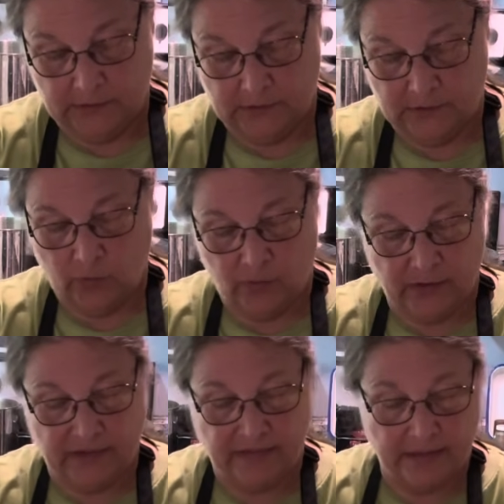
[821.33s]
So we'll
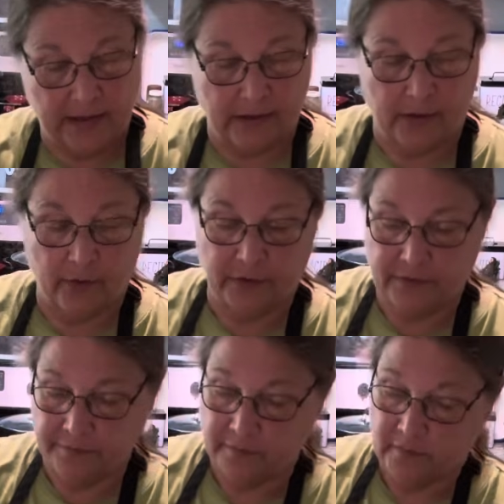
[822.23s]
get that
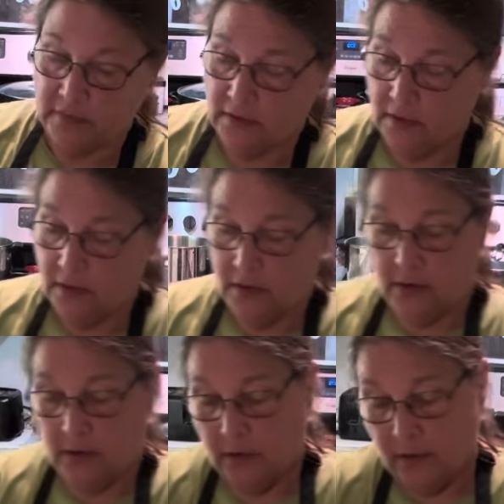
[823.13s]
going.
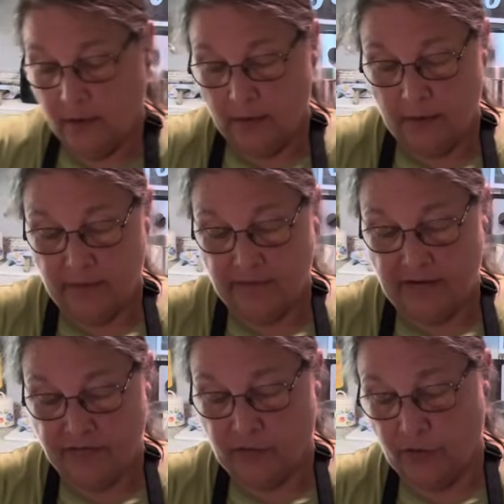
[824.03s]
And I've
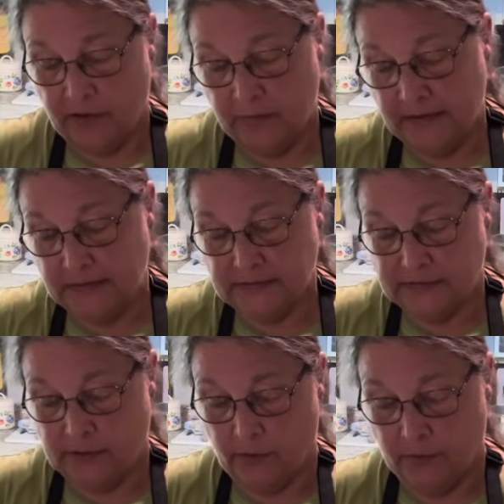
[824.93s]
got the green beans
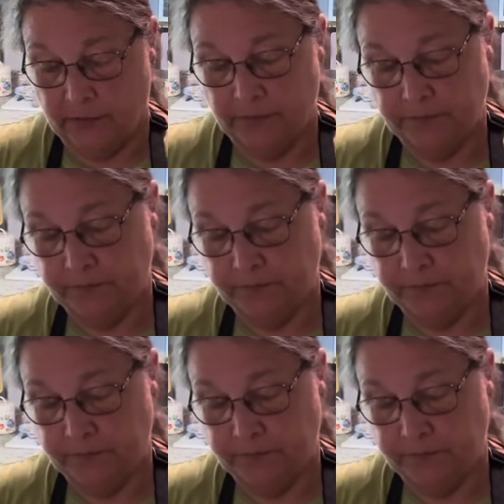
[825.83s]
going.